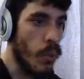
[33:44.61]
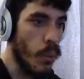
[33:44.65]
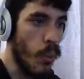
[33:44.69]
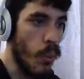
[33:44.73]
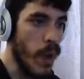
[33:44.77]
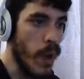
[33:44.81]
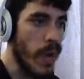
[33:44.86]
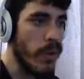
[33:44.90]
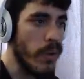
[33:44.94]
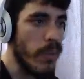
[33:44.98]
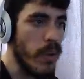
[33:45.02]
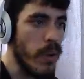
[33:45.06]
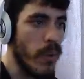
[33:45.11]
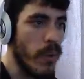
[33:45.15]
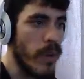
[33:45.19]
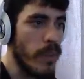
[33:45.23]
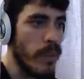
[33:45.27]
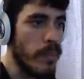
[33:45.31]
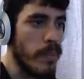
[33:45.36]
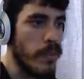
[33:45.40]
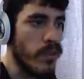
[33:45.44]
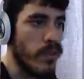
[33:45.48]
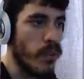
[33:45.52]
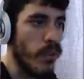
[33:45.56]
where do I want
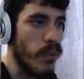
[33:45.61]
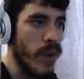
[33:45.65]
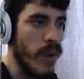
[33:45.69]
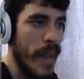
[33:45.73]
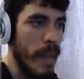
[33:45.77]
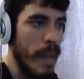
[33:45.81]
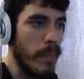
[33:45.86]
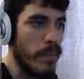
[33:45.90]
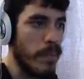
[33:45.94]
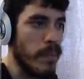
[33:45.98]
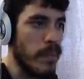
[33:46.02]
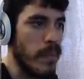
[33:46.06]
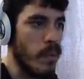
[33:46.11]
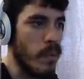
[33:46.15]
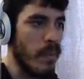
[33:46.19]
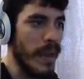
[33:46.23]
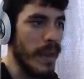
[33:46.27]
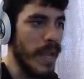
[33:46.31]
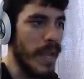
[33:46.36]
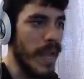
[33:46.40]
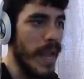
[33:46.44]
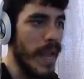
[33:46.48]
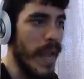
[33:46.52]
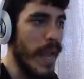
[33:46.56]
to put the ramp, you
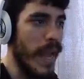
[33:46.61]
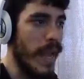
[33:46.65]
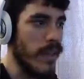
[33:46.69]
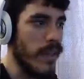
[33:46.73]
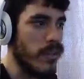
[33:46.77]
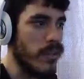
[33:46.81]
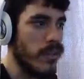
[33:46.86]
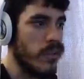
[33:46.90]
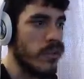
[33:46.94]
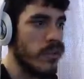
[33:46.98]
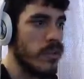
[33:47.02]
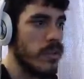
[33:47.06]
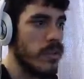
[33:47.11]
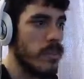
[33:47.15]
might ask?